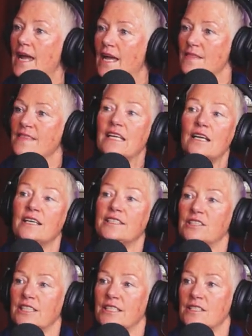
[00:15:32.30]
And then I
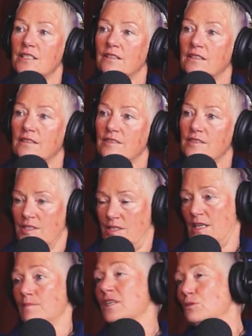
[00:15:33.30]
did
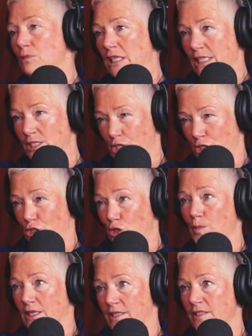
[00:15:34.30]
something really
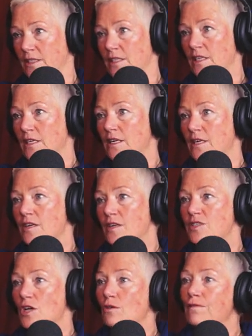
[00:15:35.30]
stupid.
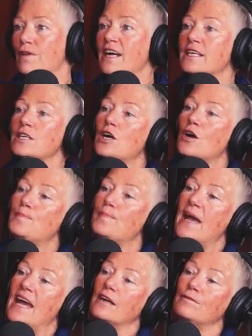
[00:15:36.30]
So if I can go
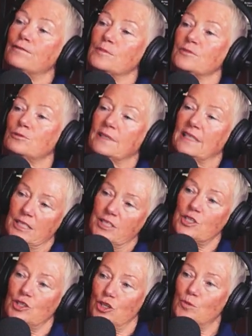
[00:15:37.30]
back from the really
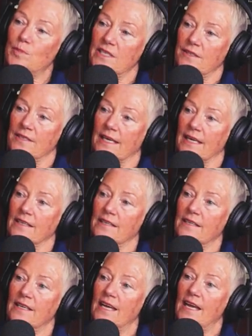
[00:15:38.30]
stupid
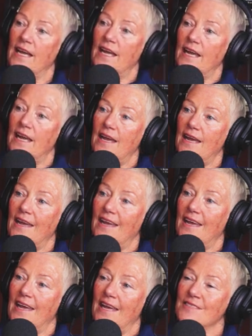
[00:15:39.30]
thing
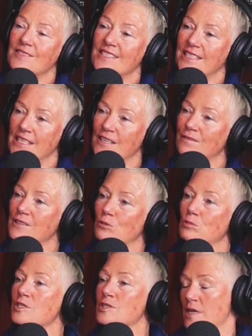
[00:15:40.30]
and see if
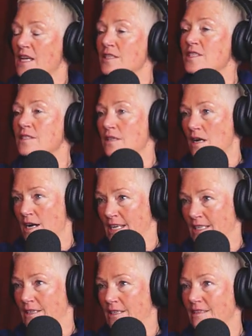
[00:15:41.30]
there was a
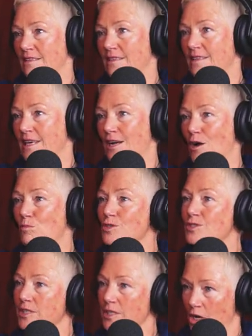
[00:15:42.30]
sign that I
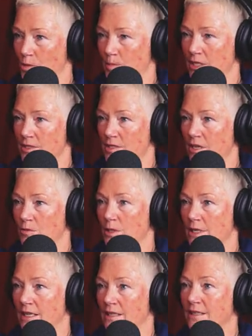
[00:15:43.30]
wasn't coping so
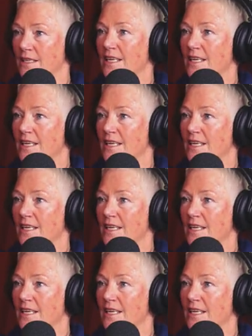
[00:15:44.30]
well,